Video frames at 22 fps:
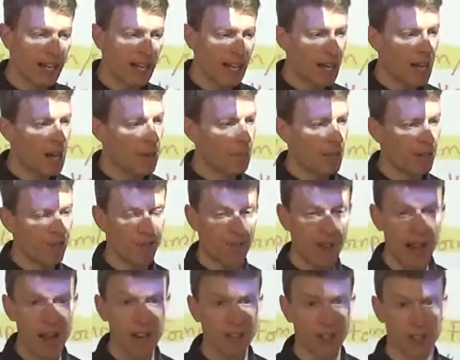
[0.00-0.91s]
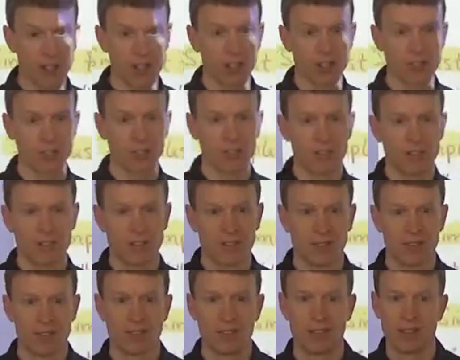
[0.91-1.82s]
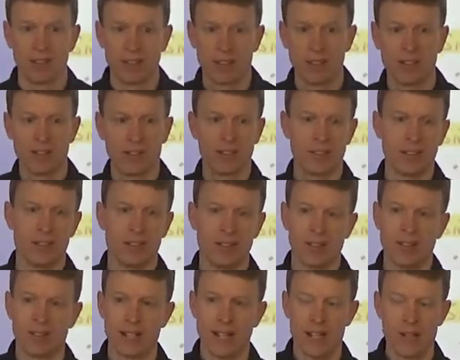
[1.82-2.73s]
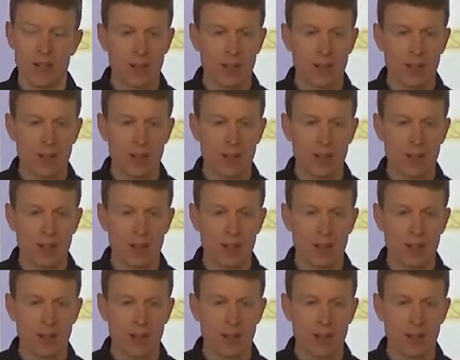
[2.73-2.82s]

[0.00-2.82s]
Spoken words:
common factors that